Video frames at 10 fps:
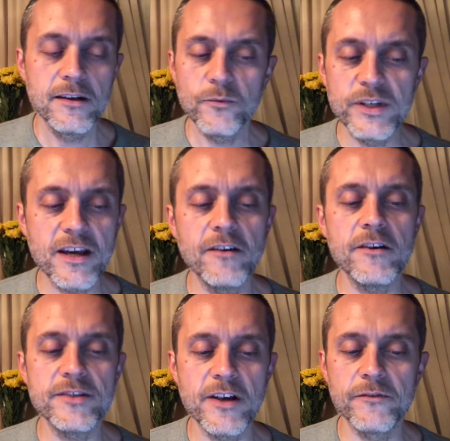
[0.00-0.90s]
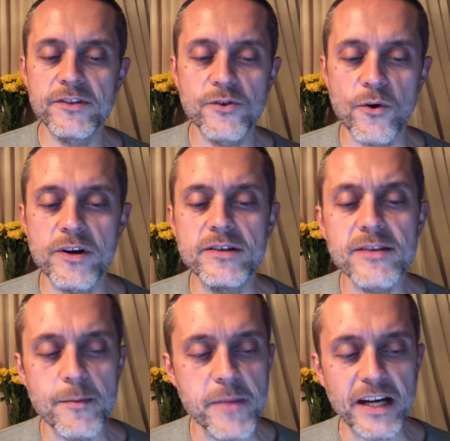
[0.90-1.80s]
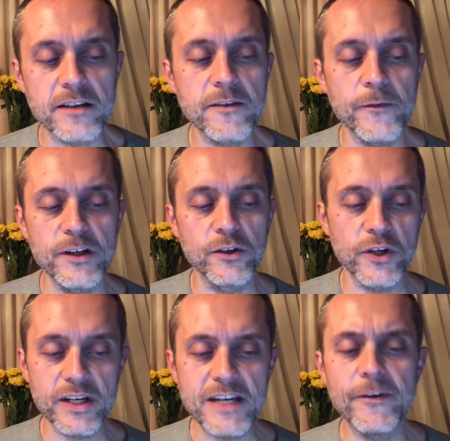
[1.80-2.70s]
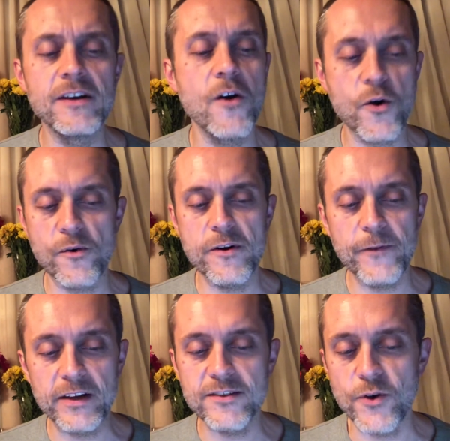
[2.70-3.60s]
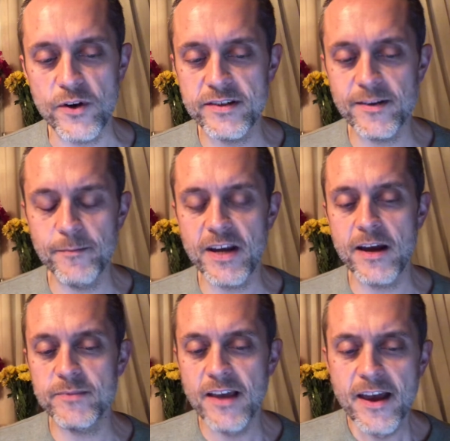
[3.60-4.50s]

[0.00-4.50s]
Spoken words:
We tell ourselves stories that make us feel good, even horrific stories sometimes,